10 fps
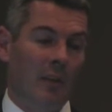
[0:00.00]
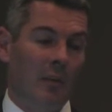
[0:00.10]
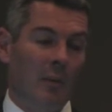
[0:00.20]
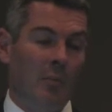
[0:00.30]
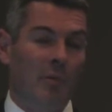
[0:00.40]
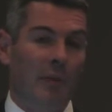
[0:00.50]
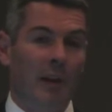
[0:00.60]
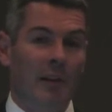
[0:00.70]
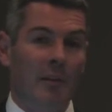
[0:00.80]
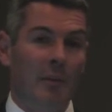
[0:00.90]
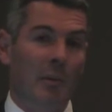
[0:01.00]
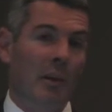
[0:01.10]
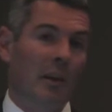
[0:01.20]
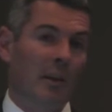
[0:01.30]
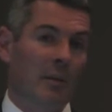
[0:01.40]
that we're providing, we
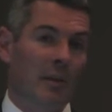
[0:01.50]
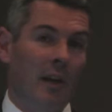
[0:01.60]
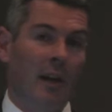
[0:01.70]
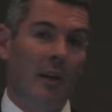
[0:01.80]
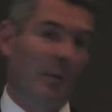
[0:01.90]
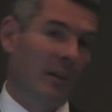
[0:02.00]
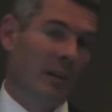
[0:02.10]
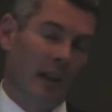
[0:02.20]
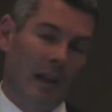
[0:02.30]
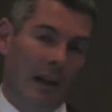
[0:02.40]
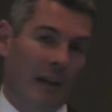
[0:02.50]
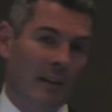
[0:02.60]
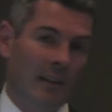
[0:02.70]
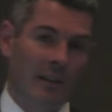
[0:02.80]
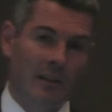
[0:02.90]
would argue, is higher, but
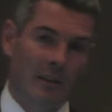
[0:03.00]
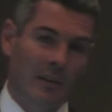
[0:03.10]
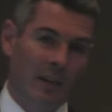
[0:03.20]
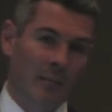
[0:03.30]
it doesn't